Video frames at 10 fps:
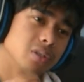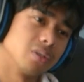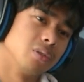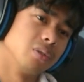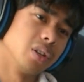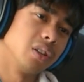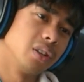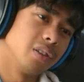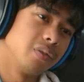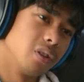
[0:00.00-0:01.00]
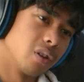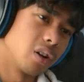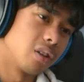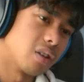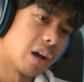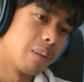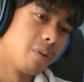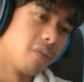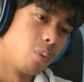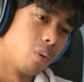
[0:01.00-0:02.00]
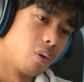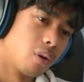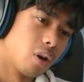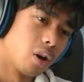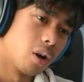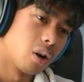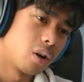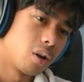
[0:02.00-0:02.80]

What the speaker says: Bro, he lived during a time of war.